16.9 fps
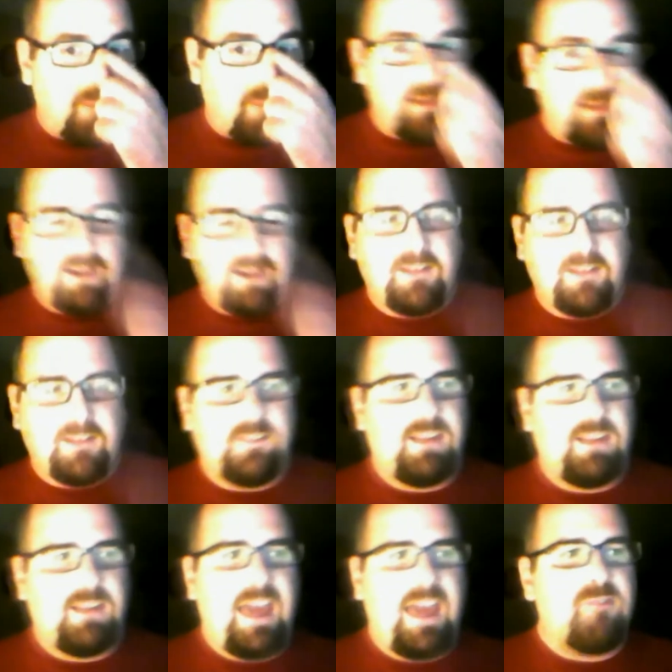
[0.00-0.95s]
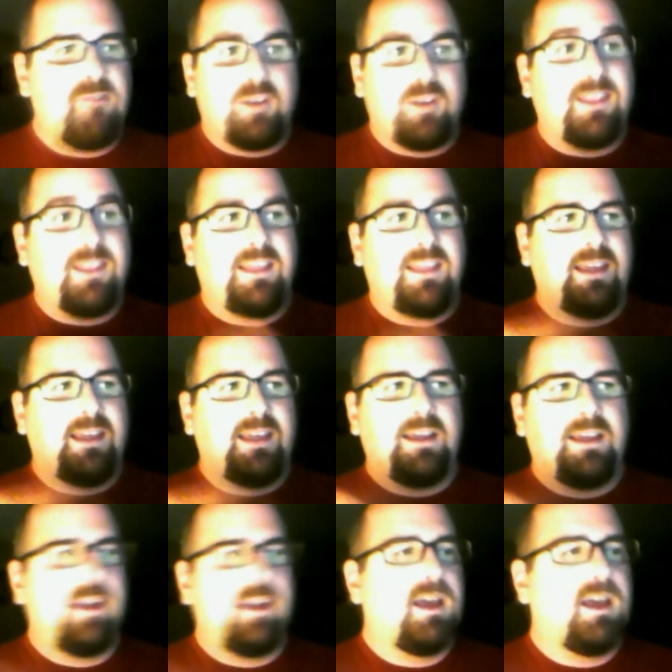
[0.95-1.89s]
Because
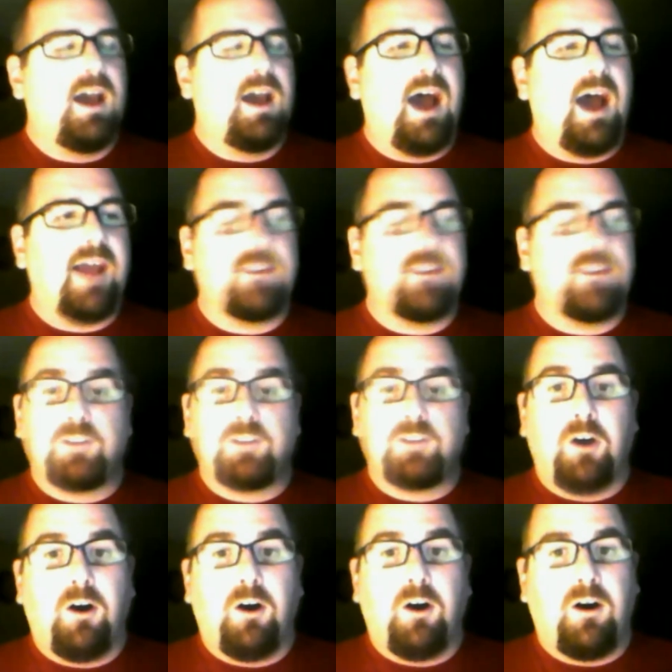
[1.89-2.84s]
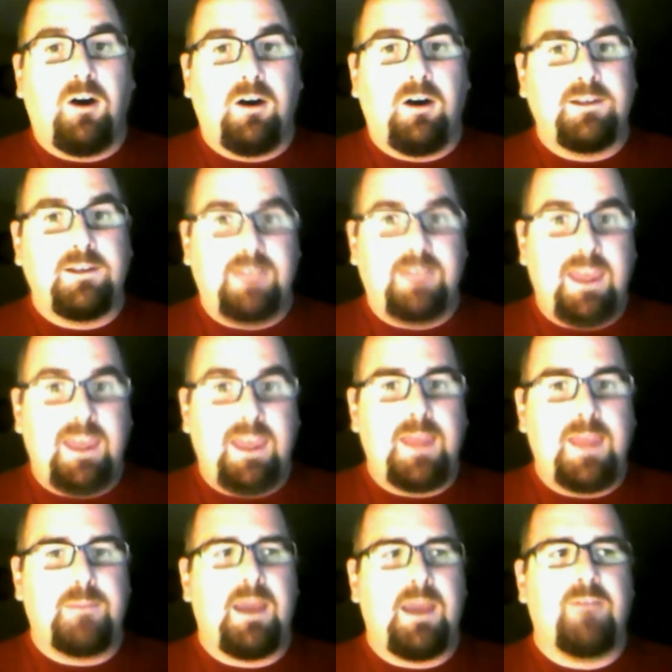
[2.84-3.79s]
everything I saw on
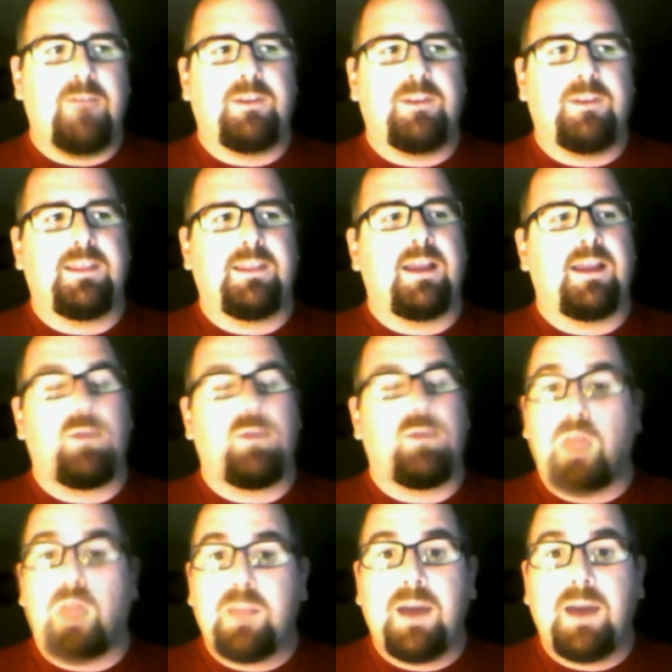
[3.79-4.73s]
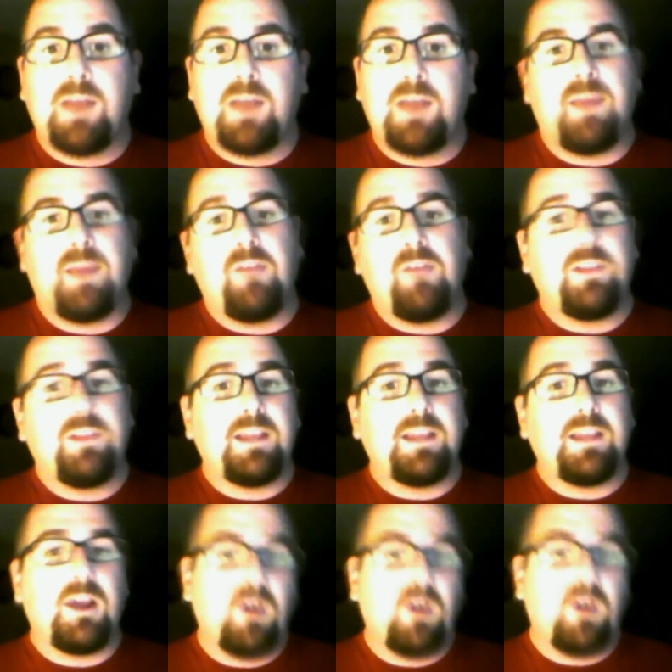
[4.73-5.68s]
tape, everything I read about him, everything I
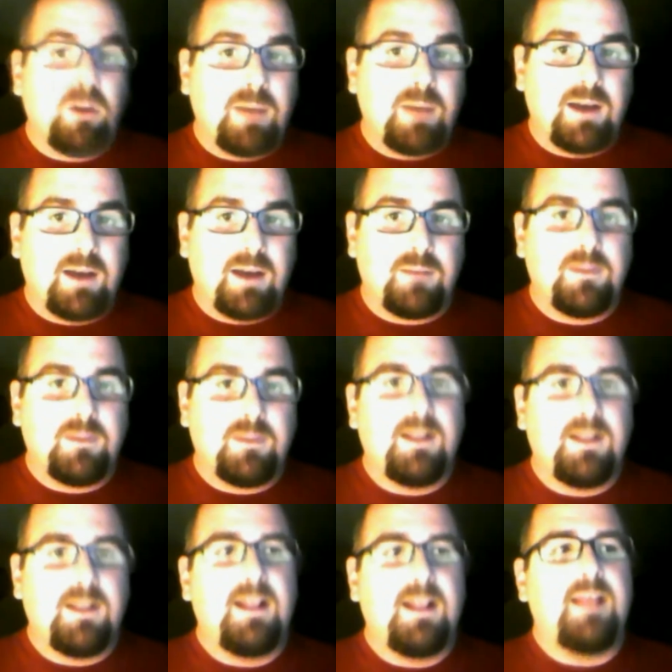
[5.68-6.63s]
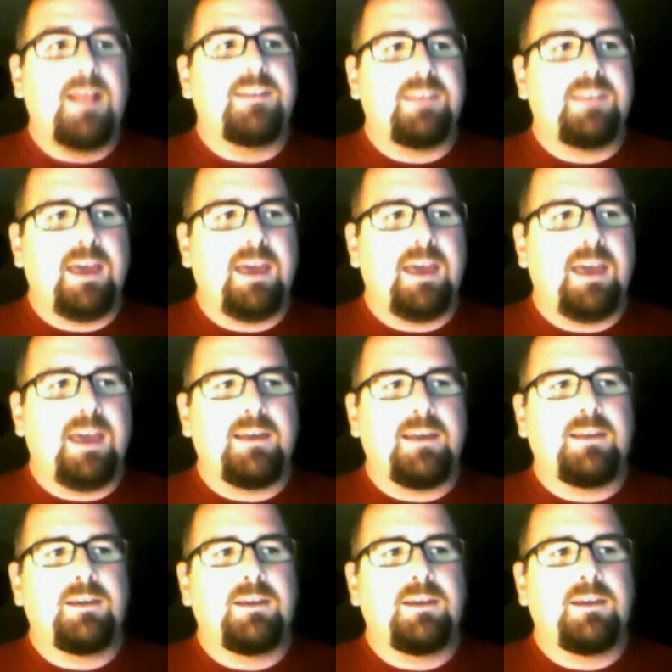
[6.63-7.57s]
heard about him
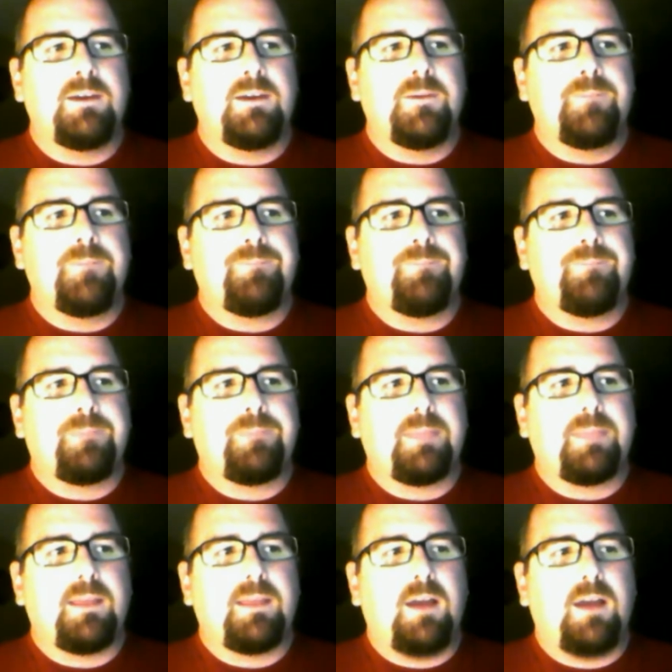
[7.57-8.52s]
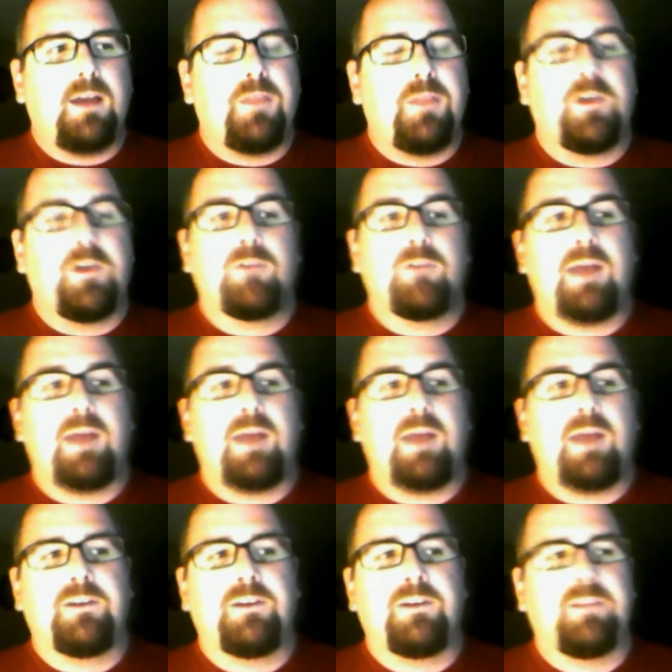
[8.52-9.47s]
said a third
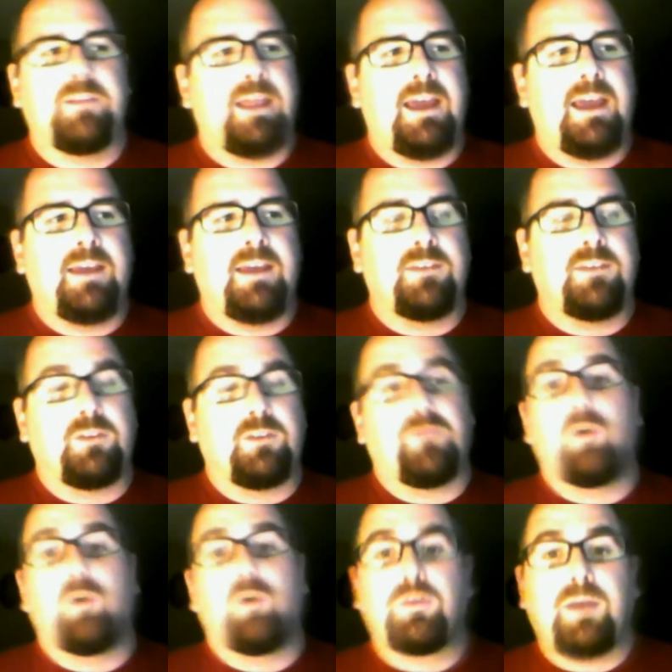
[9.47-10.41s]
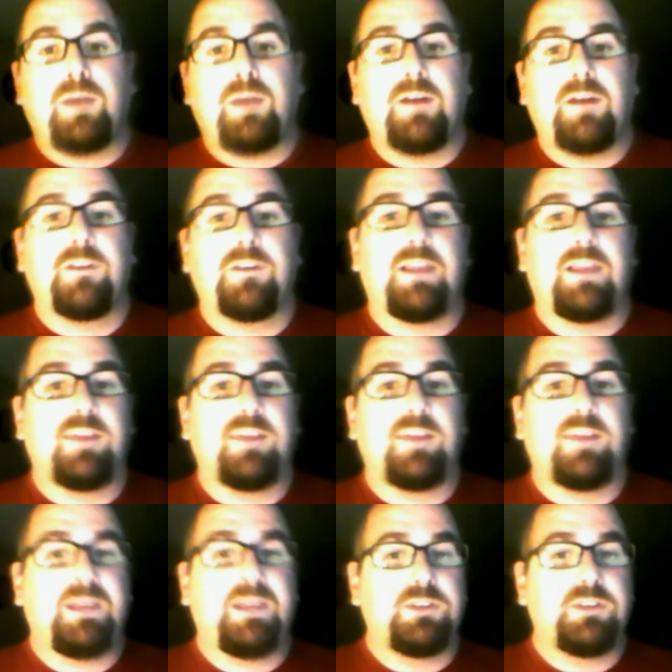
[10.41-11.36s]
rounder that has, or a fourth rounder that has
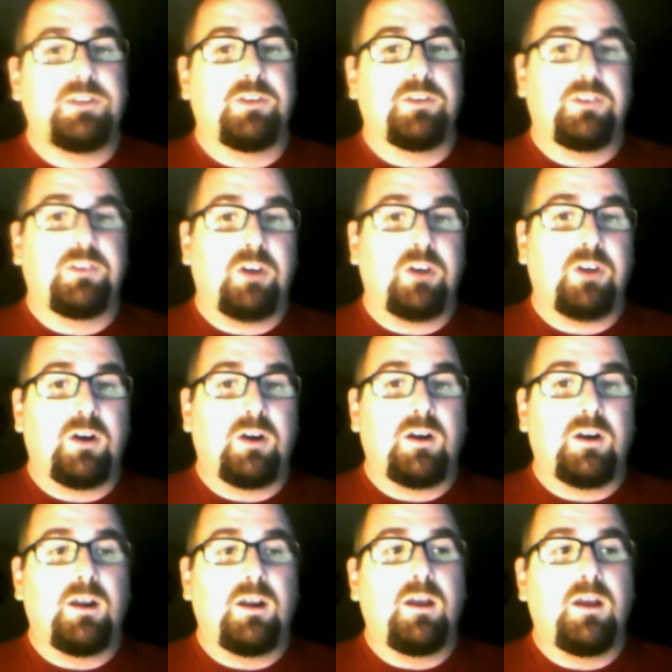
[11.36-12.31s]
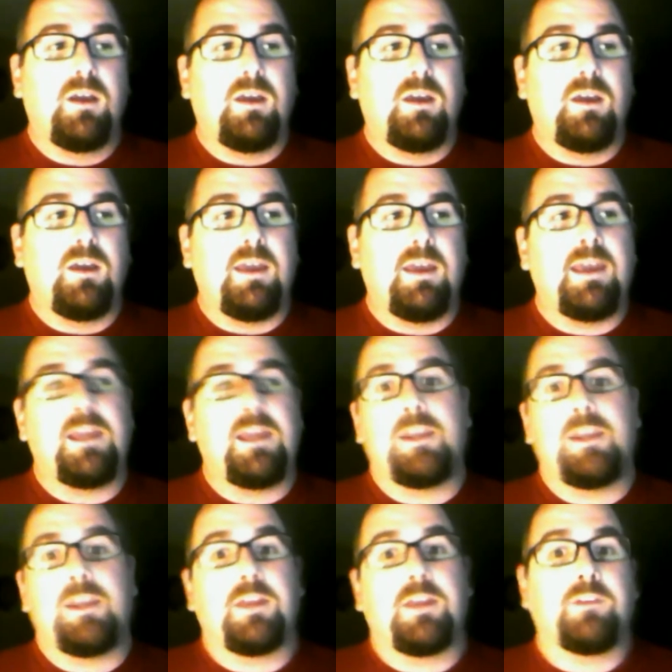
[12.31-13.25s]
potential to start in
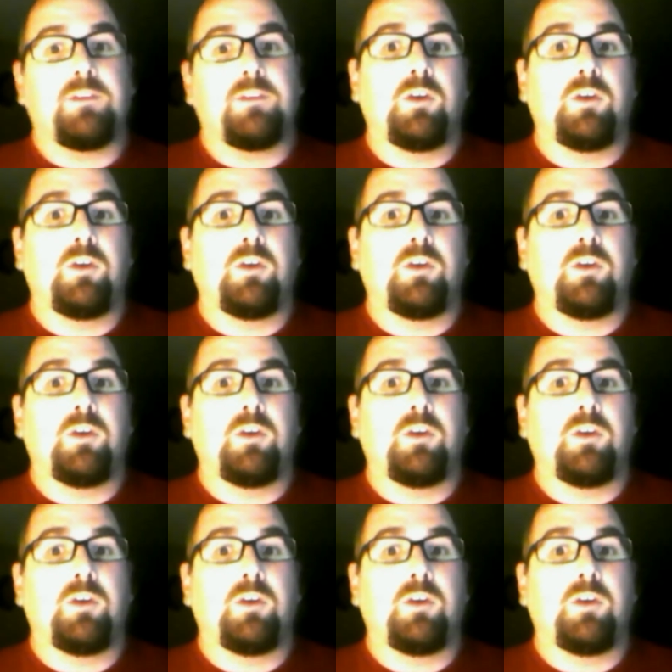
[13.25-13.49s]
year two.